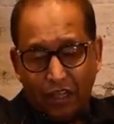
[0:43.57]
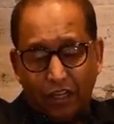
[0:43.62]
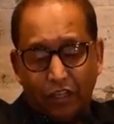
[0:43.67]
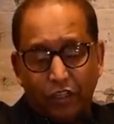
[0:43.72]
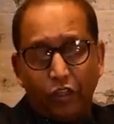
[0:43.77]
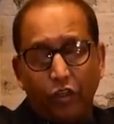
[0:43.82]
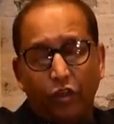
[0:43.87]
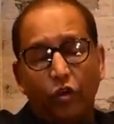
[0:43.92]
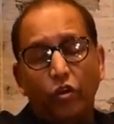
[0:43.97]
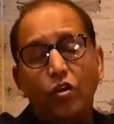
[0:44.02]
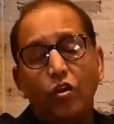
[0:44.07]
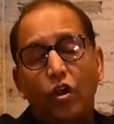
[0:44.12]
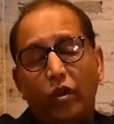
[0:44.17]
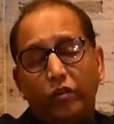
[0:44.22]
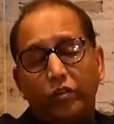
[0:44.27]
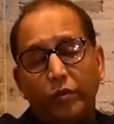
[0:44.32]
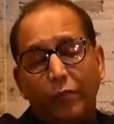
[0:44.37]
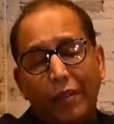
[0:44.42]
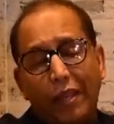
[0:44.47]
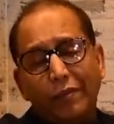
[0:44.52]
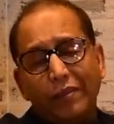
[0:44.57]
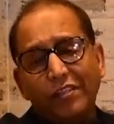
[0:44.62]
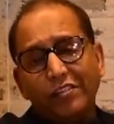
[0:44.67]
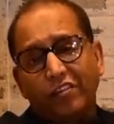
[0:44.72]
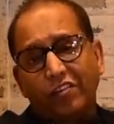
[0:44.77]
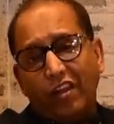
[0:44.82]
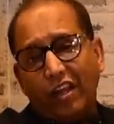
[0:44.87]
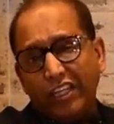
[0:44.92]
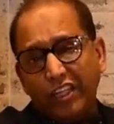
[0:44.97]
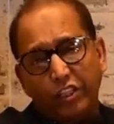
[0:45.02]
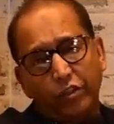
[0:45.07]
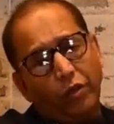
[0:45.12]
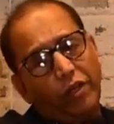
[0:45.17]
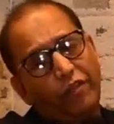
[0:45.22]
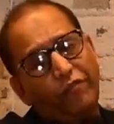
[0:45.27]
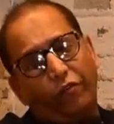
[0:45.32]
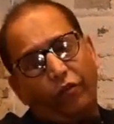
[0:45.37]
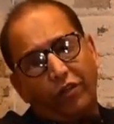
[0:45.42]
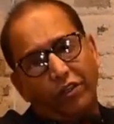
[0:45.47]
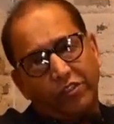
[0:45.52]
You know, the babies usually
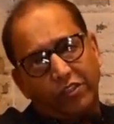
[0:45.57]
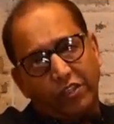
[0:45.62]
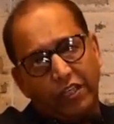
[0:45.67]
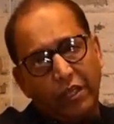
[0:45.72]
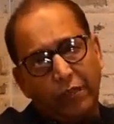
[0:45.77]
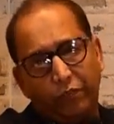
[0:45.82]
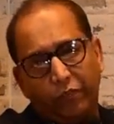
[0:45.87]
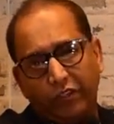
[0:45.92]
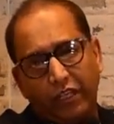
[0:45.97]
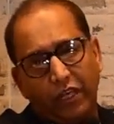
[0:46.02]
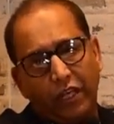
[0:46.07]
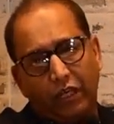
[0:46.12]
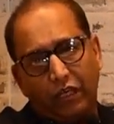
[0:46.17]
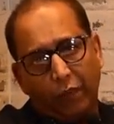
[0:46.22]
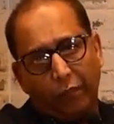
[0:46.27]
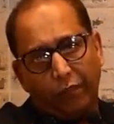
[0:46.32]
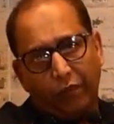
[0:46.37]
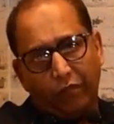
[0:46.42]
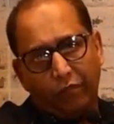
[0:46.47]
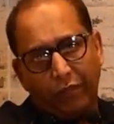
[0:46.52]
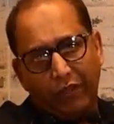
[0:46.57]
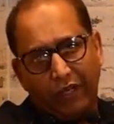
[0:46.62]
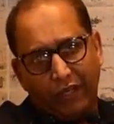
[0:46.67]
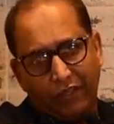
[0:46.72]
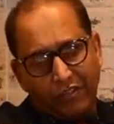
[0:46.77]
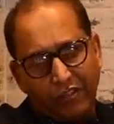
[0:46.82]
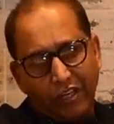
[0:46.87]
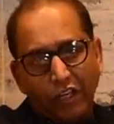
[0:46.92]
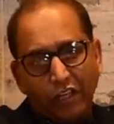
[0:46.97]
fall asleep within a couple of minutes.